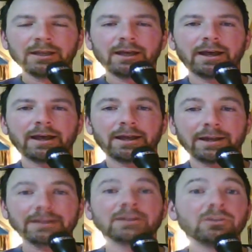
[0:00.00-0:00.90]

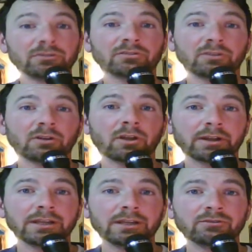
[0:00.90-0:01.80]
and it uses a lot
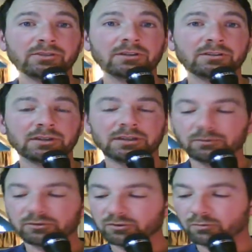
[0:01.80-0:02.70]
of energy to get
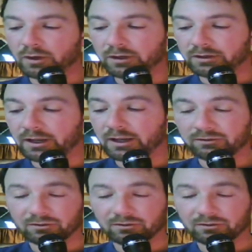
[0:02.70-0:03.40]
what you want done.